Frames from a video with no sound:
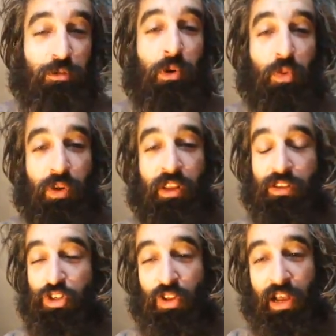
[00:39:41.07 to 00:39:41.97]
smoke weed
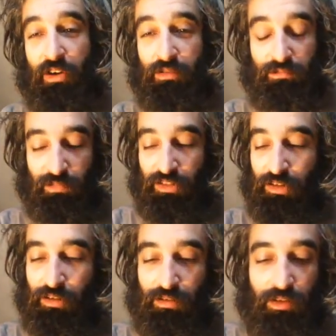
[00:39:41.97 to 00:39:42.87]
and chill out. That's
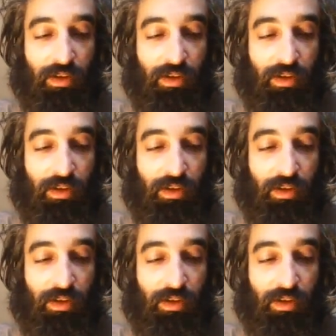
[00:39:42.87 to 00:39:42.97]
all.